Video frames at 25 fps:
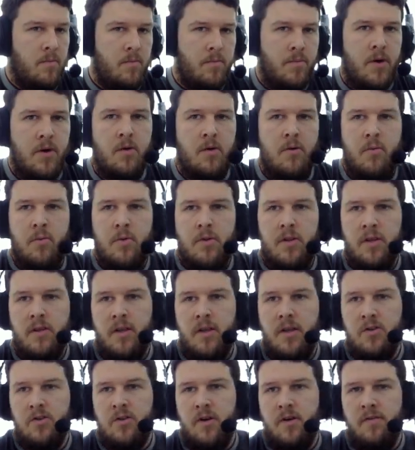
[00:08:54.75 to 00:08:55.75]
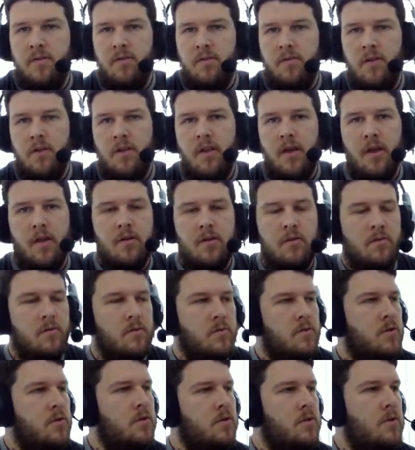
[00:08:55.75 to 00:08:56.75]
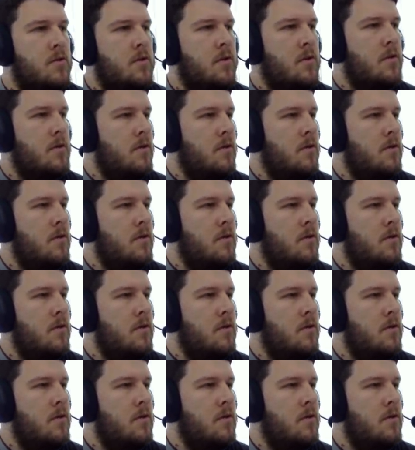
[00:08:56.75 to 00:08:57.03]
But we did get driver of the day, which is